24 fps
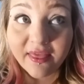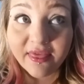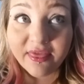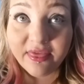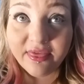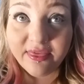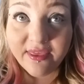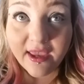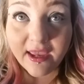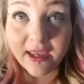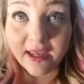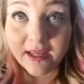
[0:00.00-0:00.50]

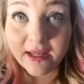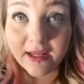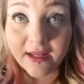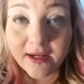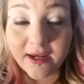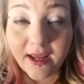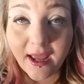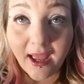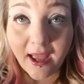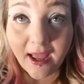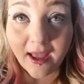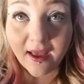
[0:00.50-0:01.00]

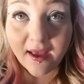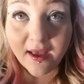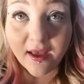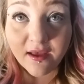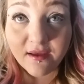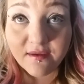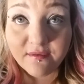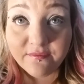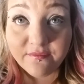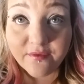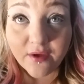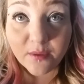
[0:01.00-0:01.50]
than
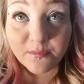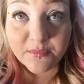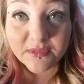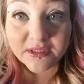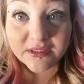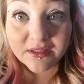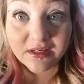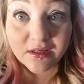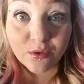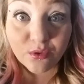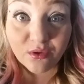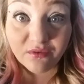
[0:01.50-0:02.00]
have a
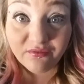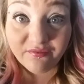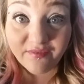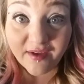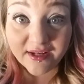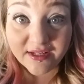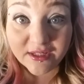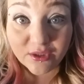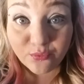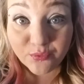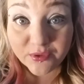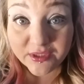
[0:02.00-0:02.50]
mosquito
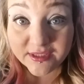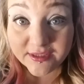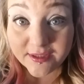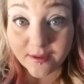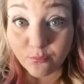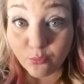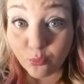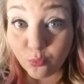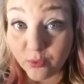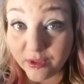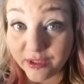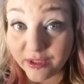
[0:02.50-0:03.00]
infected with
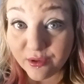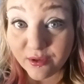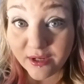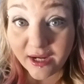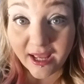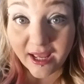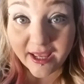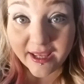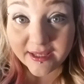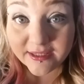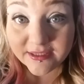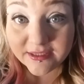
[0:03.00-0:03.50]
some
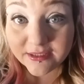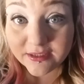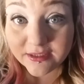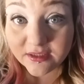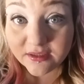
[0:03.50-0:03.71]
weird-ass